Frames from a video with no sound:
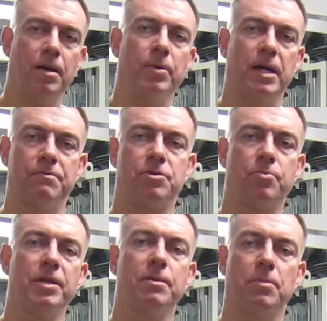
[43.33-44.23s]
We have
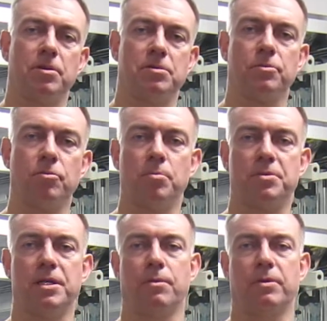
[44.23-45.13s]
three muscle
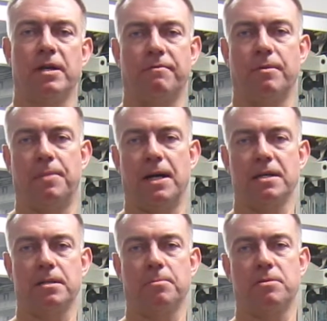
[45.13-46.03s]
groups here. We have the
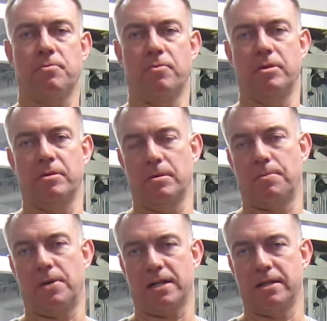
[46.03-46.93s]
biceps, the
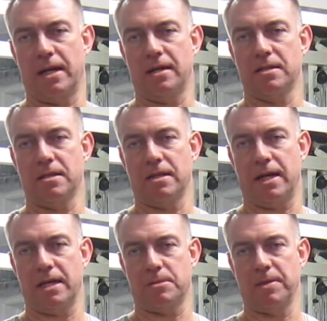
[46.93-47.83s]
brachialis that
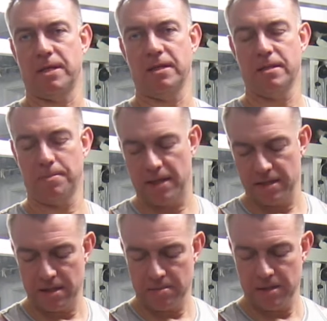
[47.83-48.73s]
lies beneath the
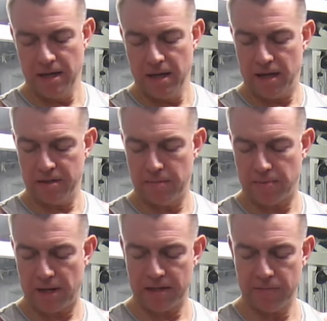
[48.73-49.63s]
biceps, and the
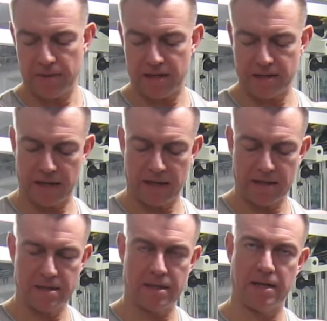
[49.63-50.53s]

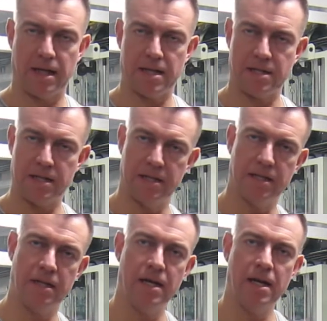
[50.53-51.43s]
brachiroadialis that lies
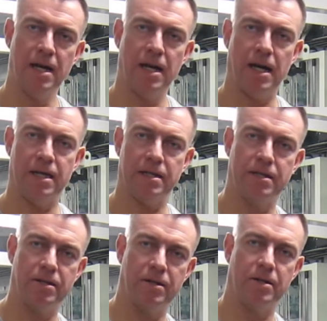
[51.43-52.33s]
here
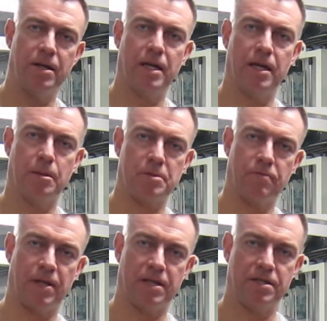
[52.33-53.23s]
and helps
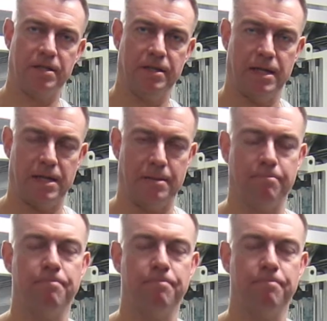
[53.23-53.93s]
flexing the arm.